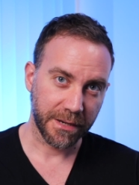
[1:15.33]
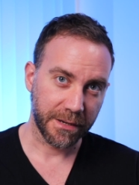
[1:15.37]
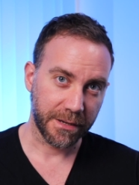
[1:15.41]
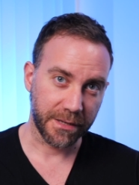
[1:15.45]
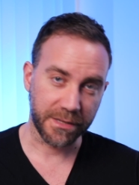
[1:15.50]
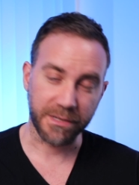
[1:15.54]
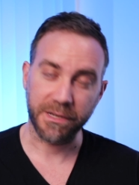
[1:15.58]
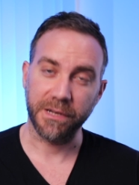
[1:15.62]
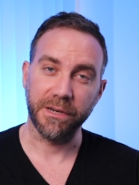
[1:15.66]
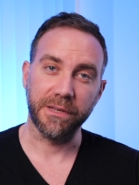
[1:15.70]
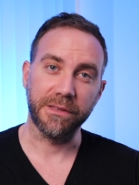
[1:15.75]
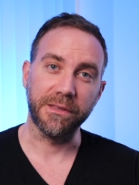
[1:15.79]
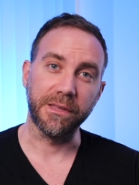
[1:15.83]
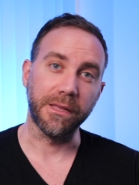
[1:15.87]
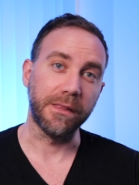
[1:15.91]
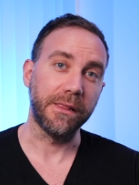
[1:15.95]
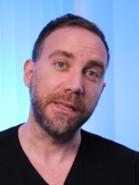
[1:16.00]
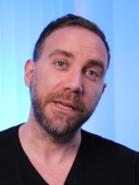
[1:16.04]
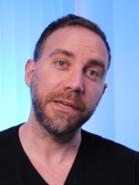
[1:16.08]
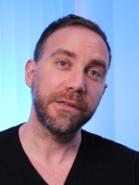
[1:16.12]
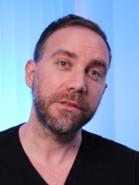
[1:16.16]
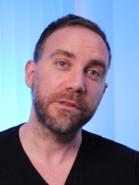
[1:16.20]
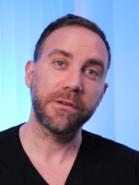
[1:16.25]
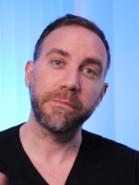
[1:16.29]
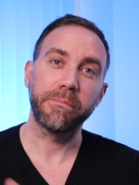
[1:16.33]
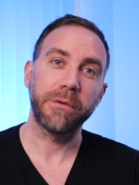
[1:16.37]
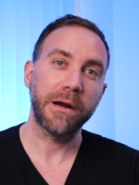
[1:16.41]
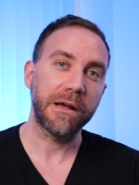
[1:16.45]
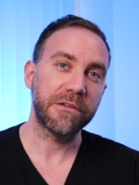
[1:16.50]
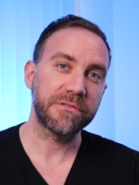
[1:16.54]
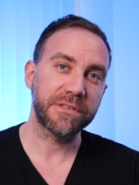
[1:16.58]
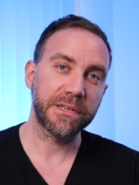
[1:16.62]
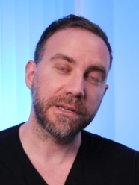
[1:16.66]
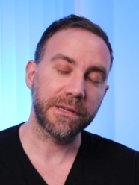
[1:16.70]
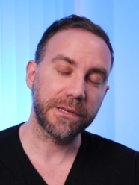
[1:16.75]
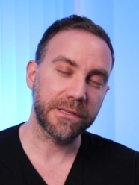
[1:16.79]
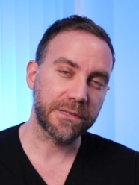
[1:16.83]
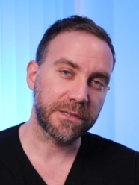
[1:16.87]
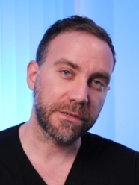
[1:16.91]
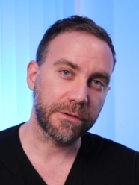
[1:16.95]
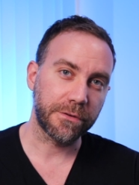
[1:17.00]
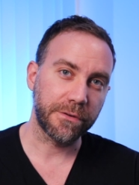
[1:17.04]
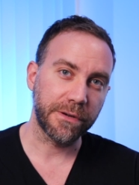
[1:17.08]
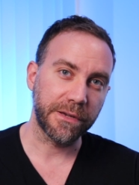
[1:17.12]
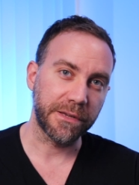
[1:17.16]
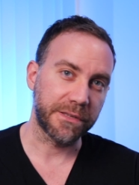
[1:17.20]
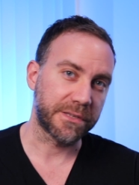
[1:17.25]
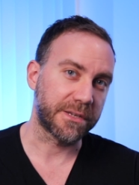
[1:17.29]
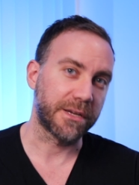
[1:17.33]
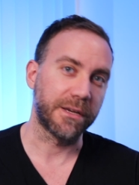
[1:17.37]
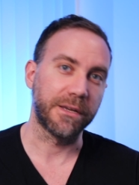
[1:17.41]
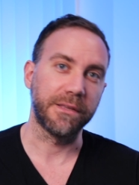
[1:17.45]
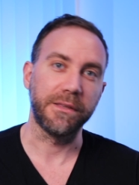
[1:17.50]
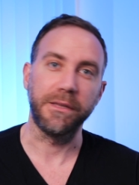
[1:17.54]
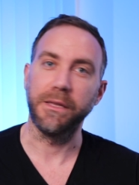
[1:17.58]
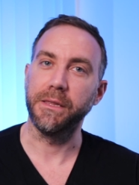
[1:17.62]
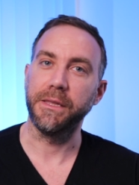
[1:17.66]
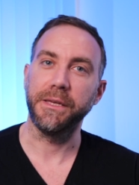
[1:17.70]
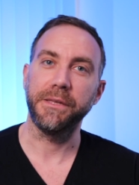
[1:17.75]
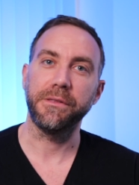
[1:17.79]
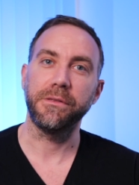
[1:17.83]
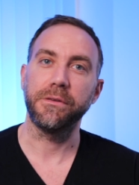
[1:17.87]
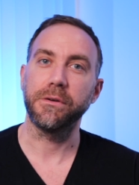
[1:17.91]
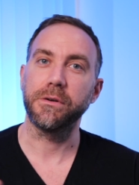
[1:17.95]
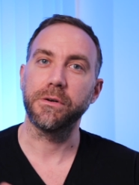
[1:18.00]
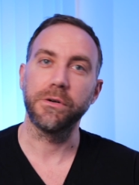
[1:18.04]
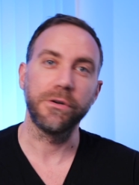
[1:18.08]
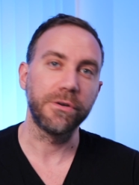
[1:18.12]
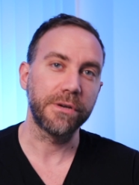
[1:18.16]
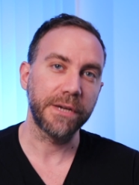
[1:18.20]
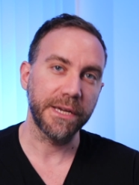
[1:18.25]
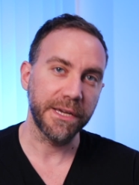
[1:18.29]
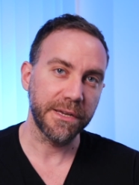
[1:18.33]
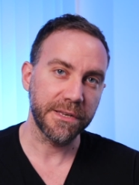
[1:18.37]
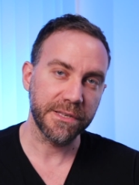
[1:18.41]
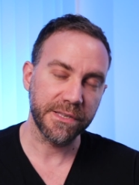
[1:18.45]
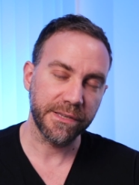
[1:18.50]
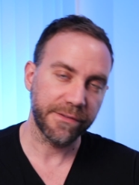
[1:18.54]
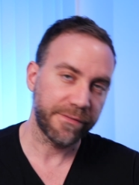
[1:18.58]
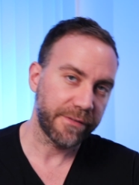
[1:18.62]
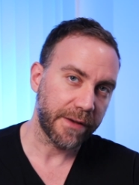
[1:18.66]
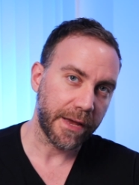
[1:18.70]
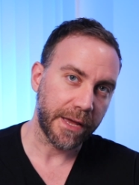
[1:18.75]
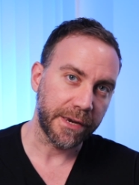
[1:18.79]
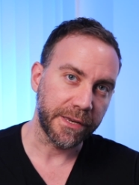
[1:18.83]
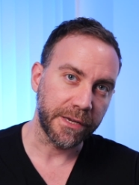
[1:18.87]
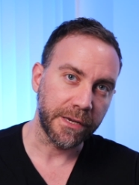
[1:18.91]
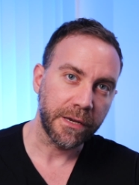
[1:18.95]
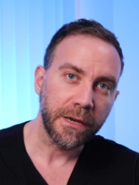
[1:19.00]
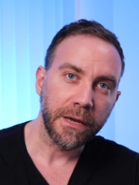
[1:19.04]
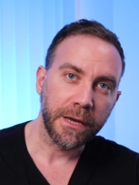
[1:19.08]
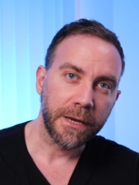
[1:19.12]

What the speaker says: It's going to delete the browsing history, it's going to delete the cookies, if any.